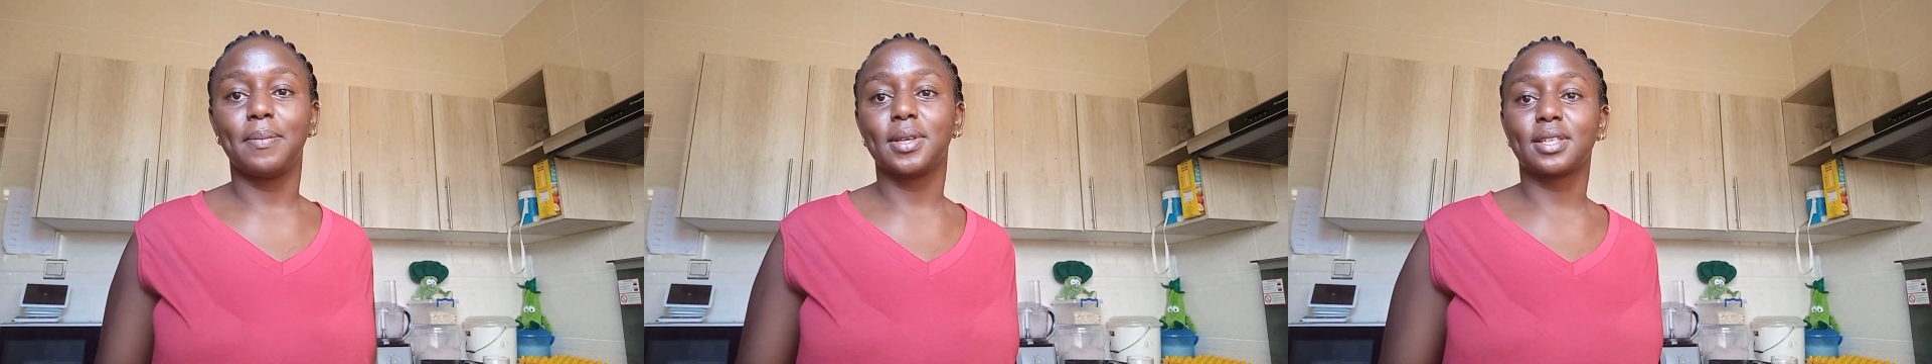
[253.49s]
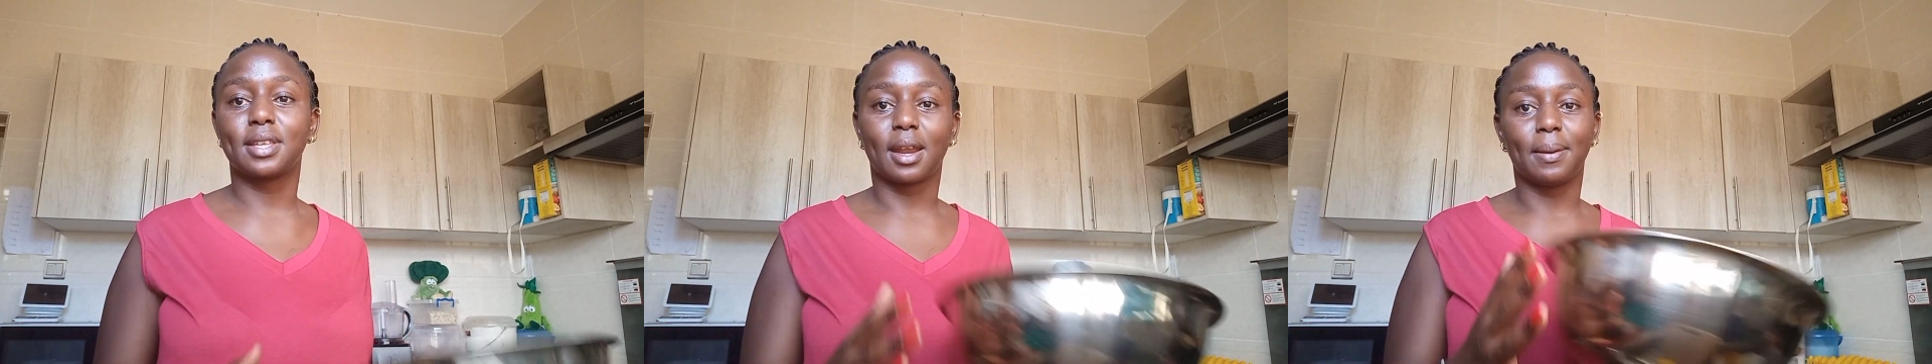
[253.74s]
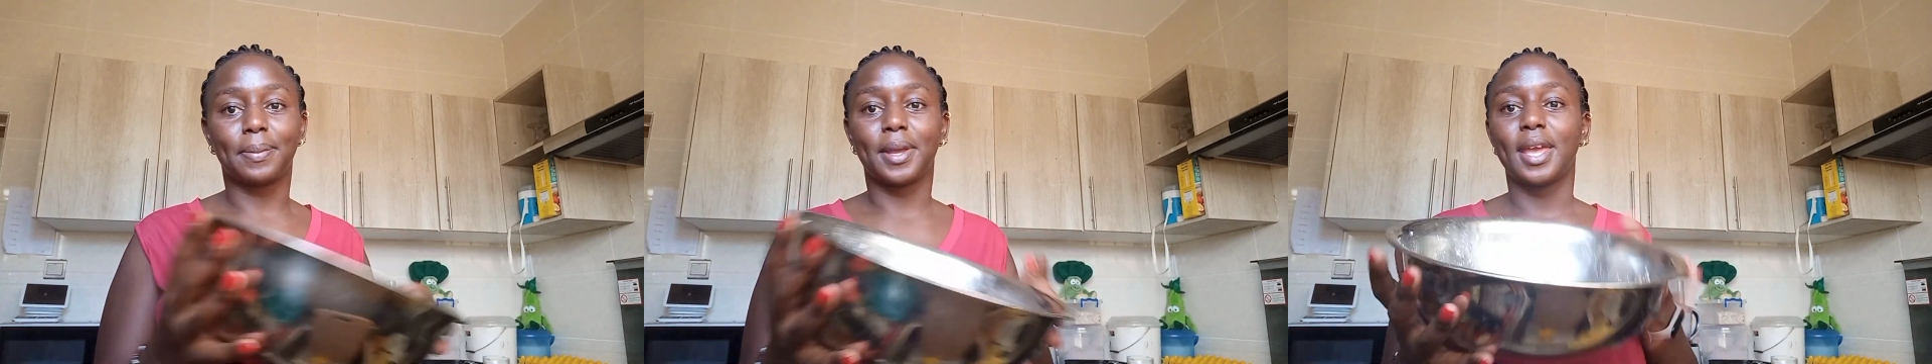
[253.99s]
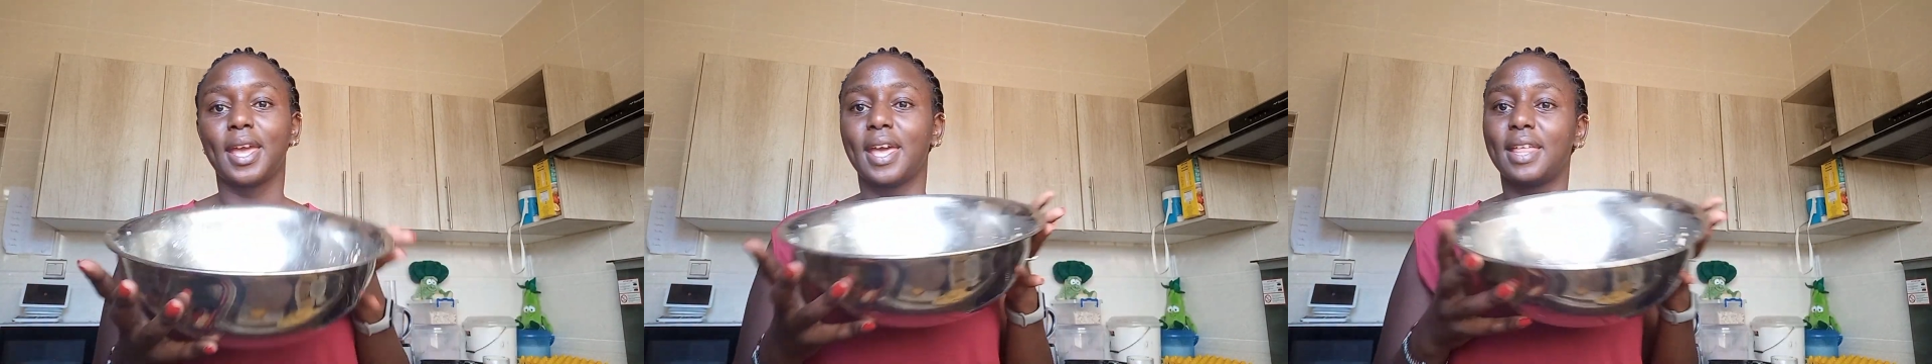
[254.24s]

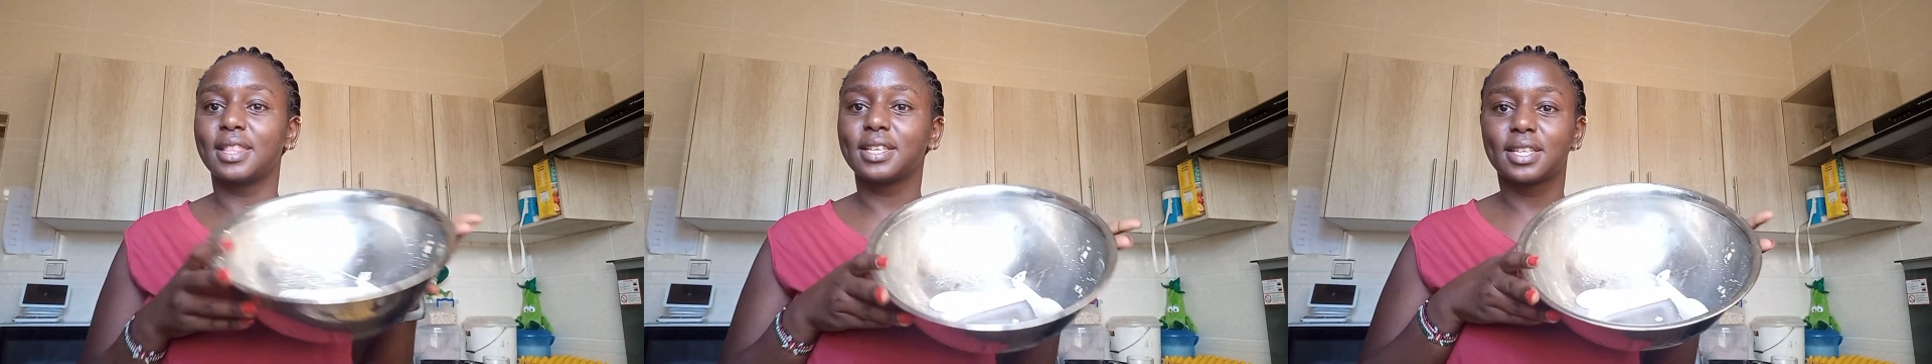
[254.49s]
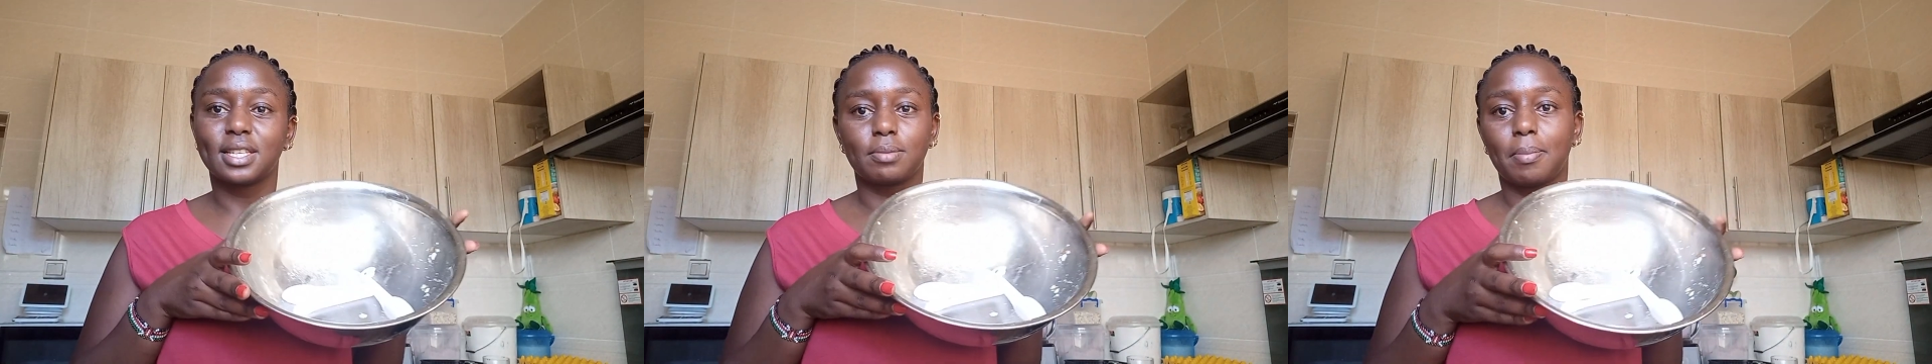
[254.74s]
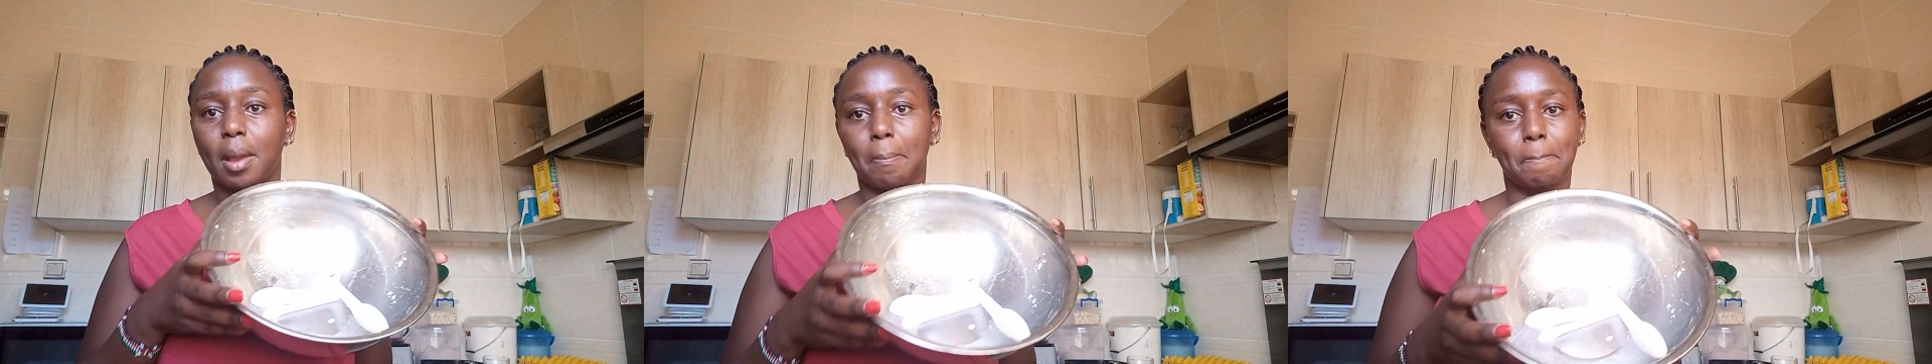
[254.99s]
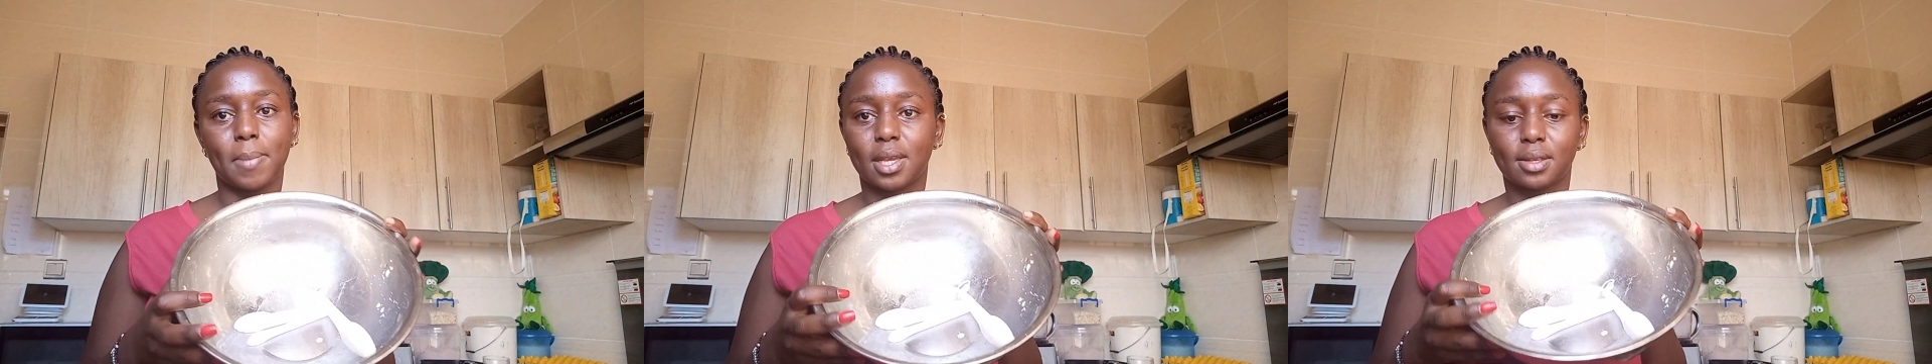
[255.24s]
this is my
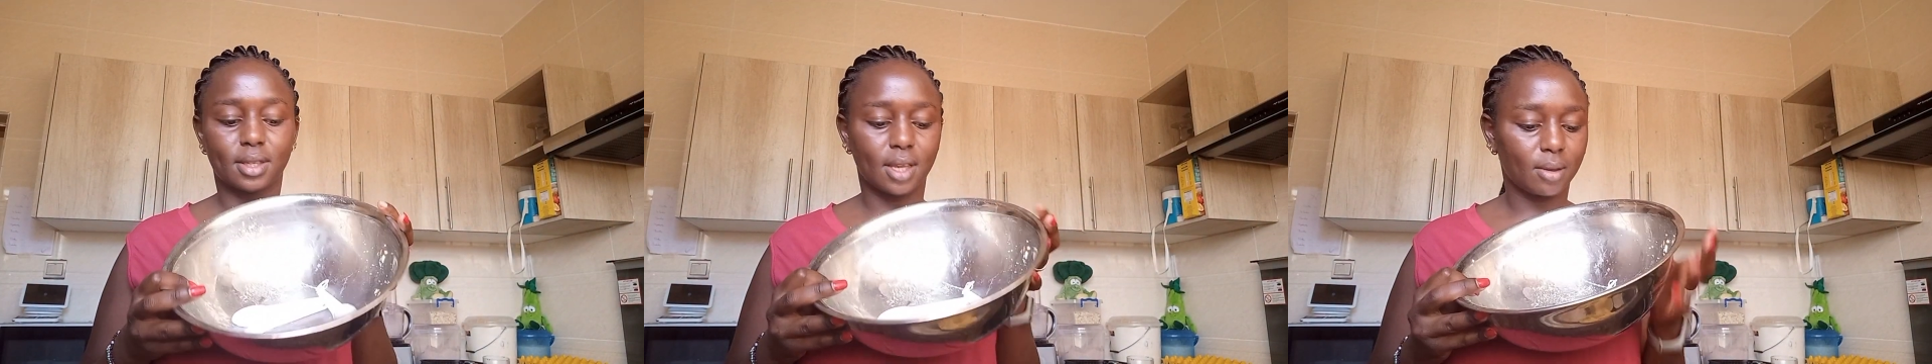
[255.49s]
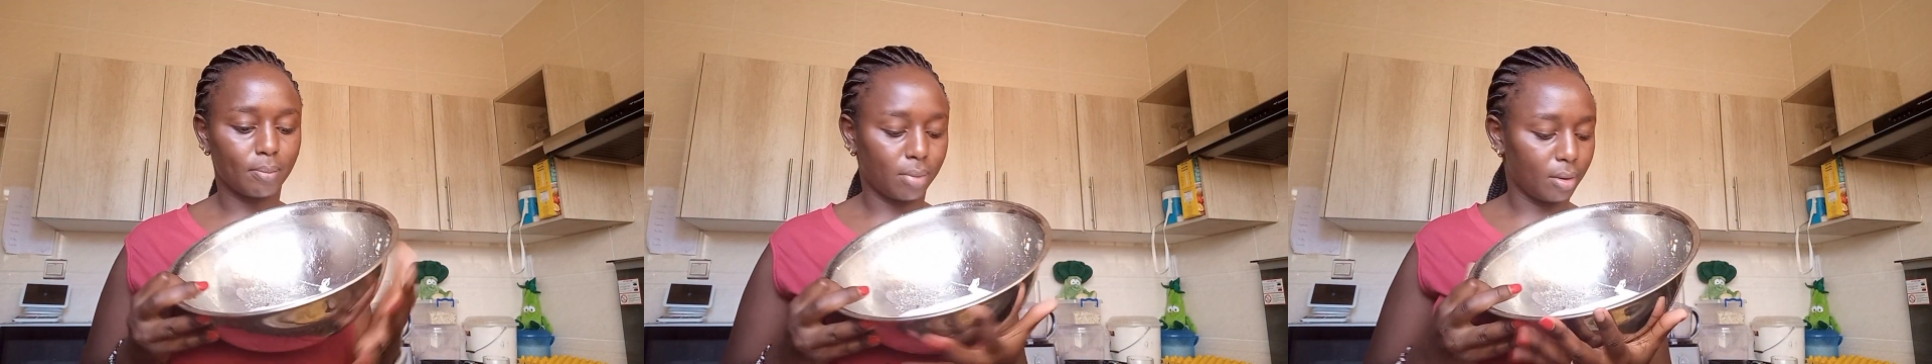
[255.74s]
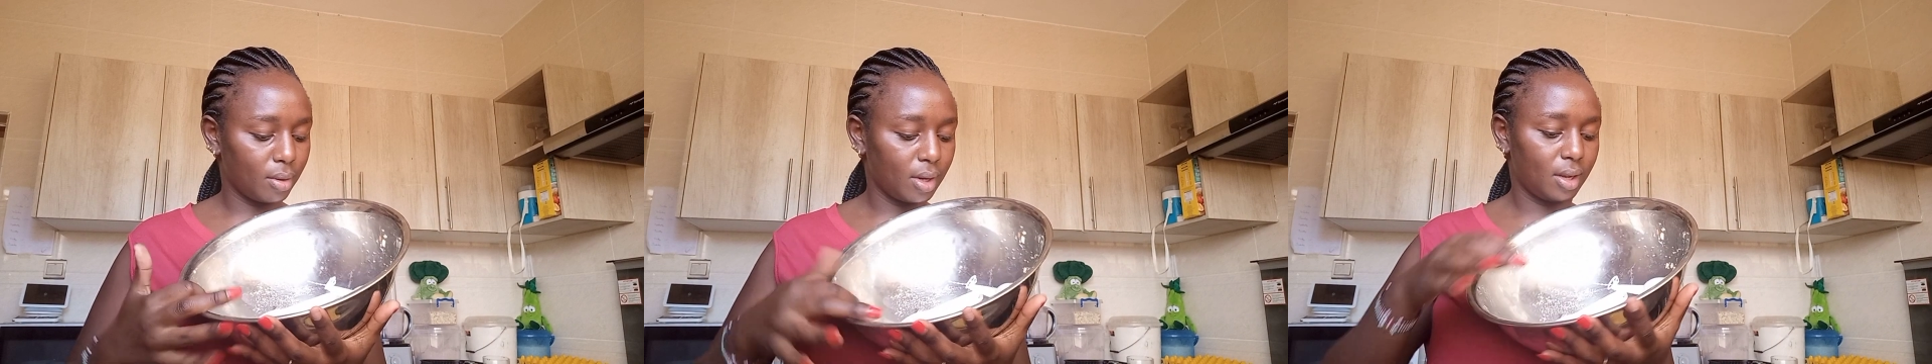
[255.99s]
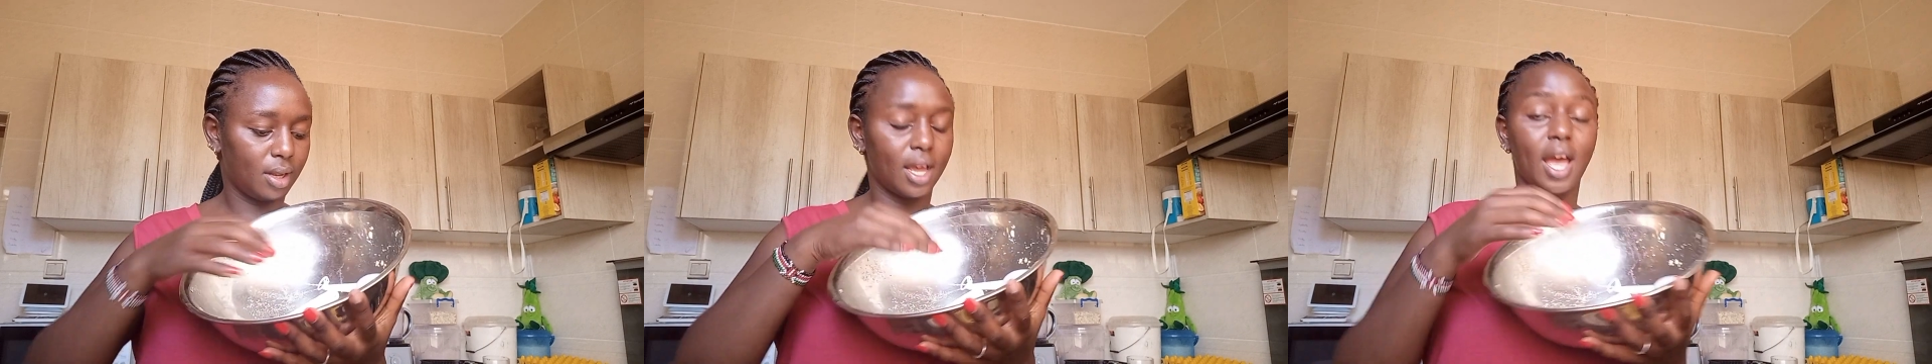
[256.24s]
mixing bowl.